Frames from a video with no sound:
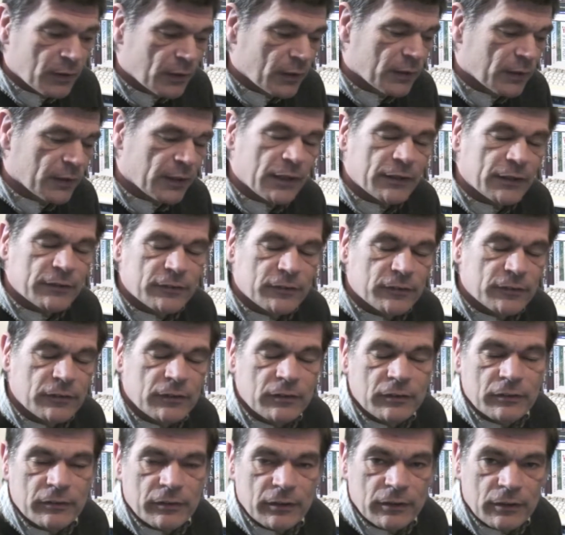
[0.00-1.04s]
let's
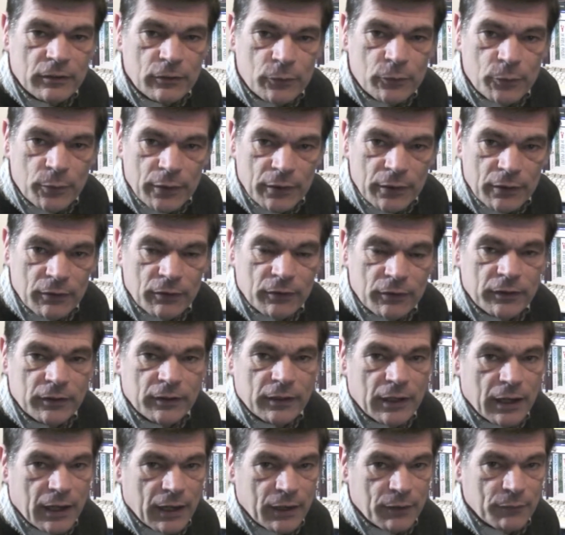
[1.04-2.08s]
take a quick look at
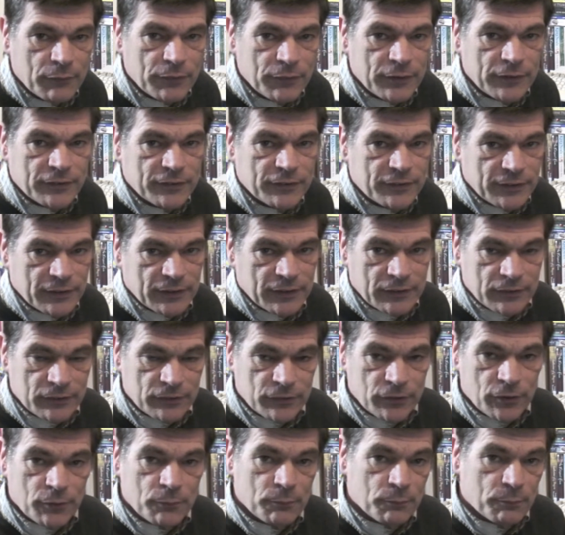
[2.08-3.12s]
how this thing's
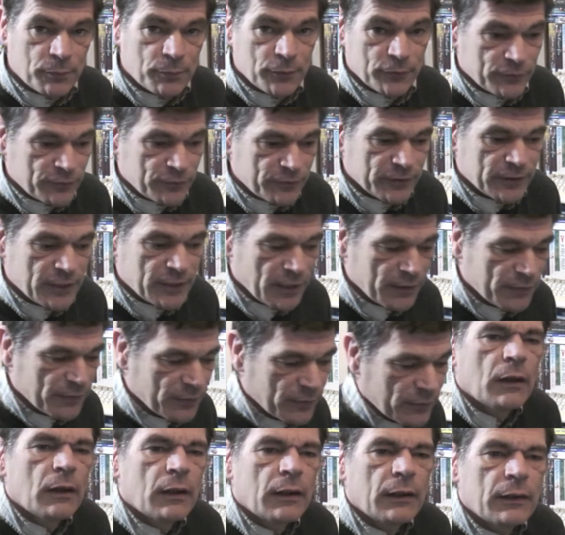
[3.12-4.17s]
put together.
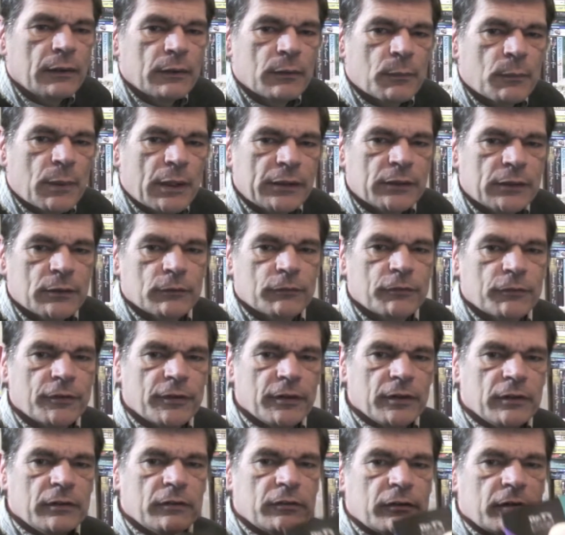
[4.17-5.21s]
And the manual for
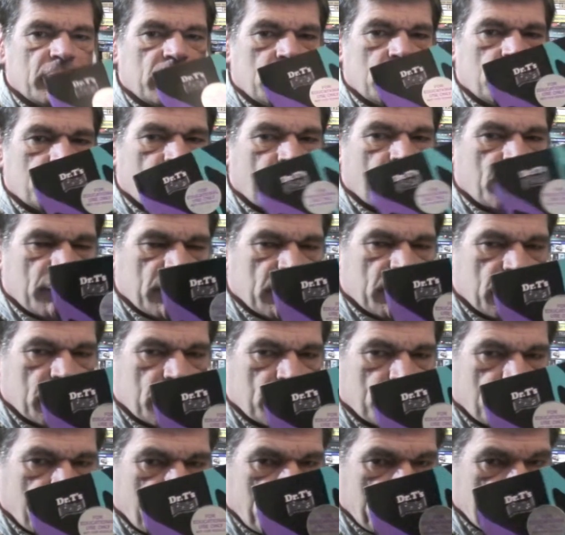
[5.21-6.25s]
this is very,
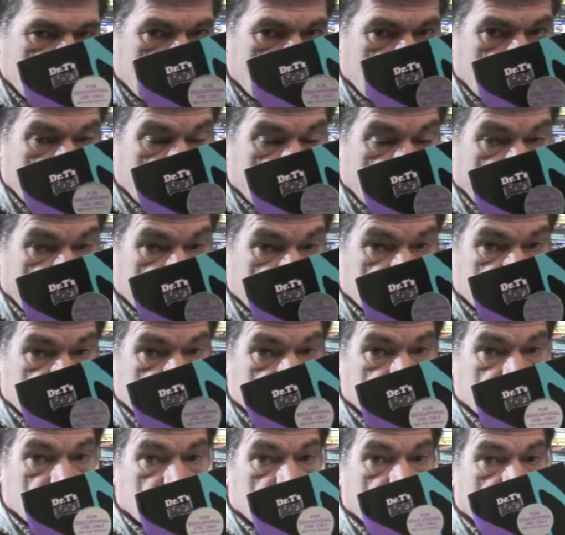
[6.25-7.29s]
very
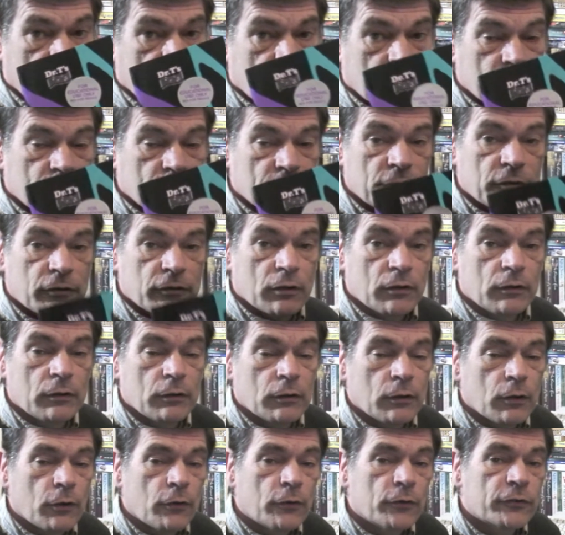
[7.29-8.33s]
comprehensive, and it covers a
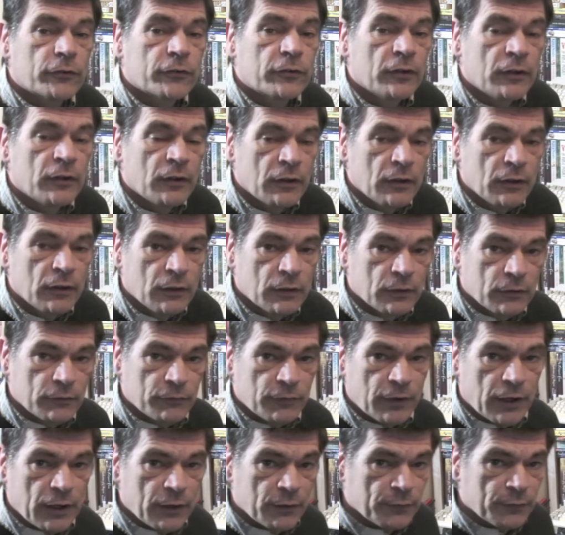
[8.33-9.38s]
lot of
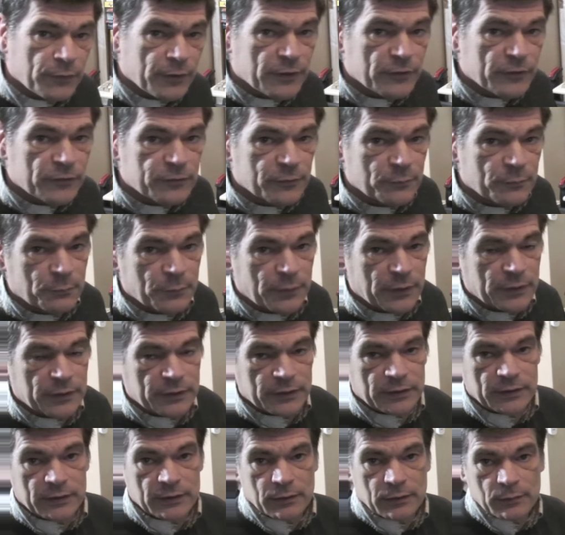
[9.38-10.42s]
how this
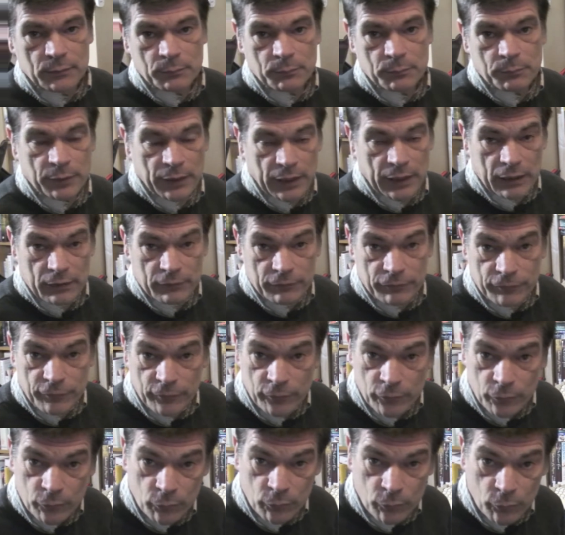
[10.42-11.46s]
MIDI
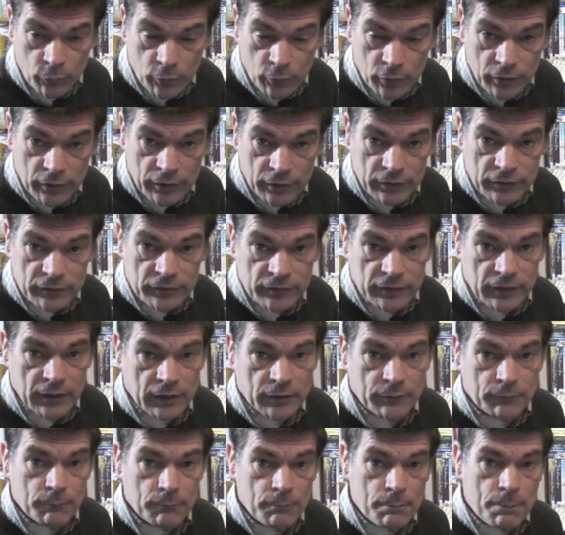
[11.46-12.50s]
platform works. Now,